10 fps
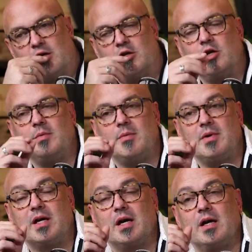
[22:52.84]
You mean
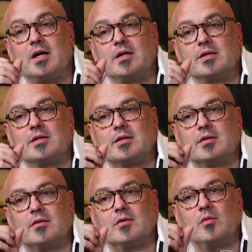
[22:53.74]
because
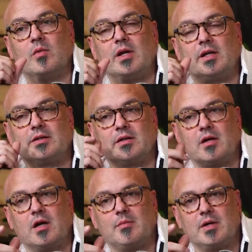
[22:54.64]
when it's
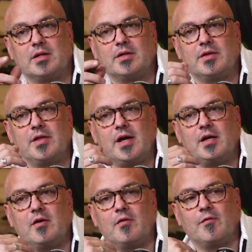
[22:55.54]
anonymous,
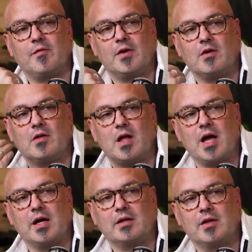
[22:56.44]
they don't feel
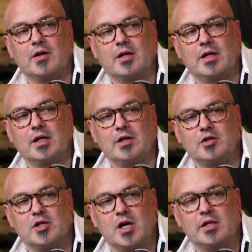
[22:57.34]
like they're going to get
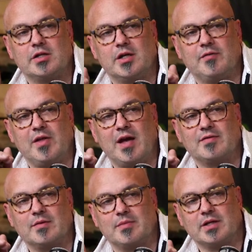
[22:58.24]
judged if they have
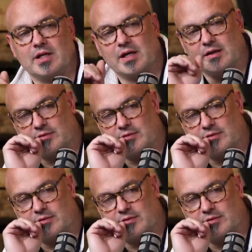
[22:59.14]
something negative to